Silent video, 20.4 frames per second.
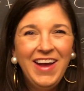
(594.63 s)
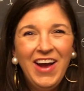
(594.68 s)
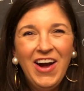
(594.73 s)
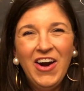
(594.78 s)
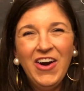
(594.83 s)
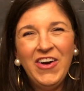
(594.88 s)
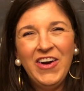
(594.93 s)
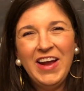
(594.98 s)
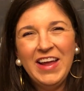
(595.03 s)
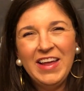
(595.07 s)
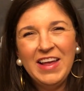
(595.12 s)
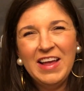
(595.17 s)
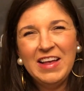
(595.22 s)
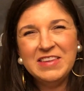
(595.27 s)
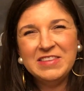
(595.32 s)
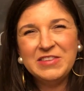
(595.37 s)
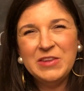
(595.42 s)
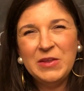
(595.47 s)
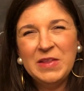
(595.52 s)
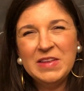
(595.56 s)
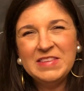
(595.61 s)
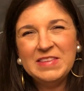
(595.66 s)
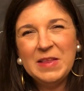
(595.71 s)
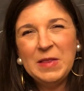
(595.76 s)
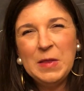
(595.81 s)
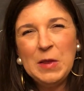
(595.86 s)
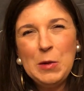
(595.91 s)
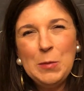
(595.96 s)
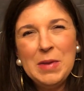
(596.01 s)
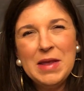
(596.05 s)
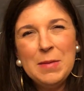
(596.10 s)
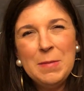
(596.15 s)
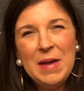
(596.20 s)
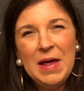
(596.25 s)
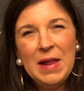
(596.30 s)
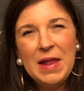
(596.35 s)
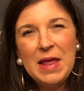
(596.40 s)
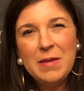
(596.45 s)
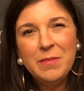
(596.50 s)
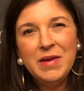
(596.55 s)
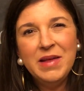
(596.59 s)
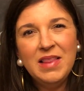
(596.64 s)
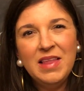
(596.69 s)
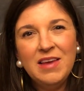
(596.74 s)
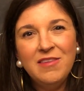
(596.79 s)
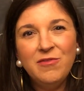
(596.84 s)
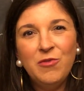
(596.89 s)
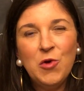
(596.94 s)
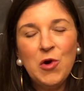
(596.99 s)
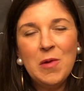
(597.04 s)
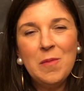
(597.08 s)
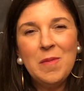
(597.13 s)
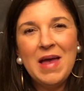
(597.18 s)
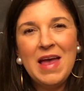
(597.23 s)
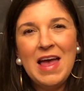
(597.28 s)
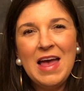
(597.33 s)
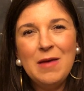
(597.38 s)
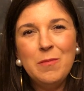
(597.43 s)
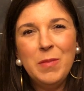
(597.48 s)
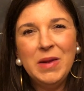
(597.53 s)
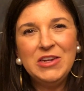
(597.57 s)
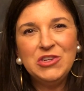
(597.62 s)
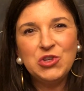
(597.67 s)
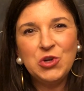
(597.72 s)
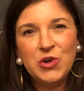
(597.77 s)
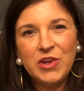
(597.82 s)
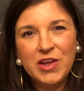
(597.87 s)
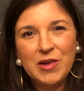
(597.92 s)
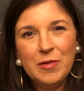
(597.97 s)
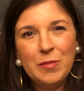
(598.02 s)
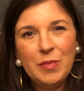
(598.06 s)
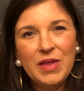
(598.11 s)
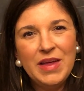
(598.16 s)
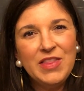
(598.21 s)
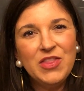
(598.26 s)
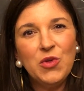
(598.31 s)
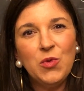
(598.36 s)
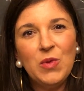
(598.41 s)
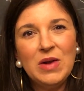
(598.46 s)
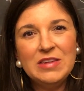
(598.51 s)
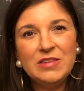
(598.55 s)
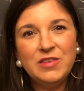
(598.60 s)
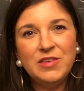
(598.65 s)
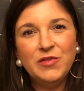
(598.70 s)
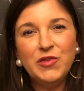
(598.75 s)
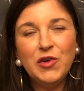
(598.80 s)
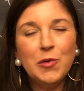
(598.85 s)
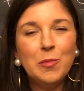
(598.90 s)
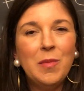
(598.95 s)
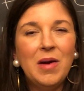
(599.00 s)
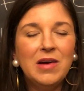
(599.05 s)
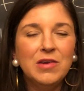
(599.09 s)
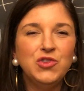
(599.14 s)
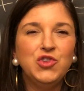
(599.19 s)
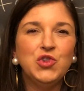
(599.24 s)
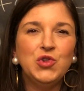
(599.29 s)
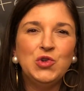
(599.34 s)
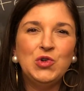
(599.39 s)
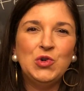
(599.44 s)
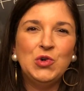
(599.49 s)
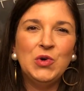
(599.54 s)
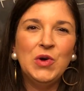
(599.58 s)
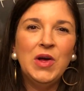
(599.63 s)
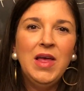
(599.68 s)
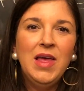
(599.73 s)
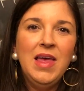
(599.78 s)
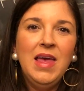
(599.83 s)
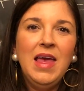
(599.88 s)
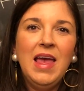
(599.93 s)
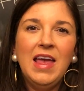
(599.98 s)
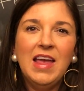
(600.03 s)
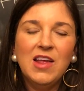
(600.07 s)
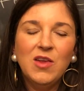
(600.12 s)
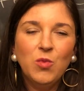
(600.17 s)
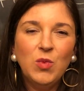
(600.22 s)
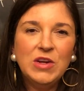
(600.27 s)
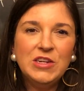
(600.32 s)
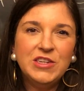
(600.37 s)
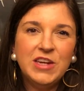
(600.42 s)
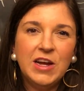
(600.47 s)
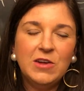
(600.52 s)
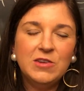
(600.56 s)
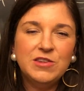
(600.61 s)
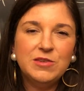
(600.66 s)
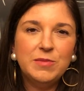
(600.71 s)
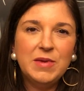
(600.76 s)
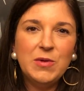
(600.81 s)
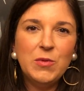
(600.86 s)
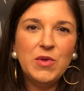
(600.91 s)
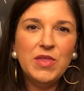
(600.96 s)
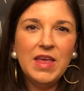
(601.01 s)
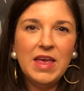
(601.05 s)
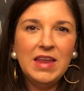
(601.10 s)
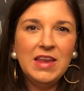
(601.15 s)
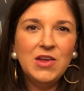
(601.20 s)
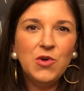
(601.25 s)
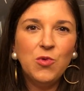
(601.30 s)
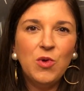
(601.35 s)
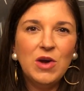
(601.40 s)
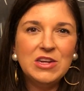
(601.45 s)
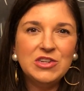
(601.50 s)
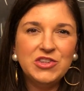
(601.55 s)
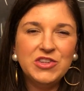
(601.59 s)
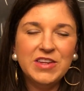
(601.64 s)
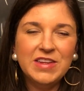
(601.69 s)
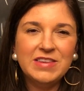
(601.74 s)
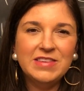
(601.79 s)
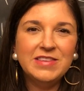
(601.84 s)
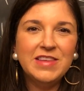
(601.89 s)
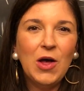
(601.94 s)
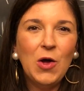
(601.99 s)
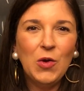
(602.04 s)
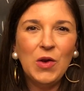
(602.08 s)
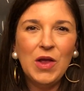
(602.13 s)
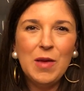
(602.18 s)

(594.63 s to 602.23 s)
All right, guys, so that's a little bit about MLA format. Be sure to complete the rest of your module and reach out to me with any questions on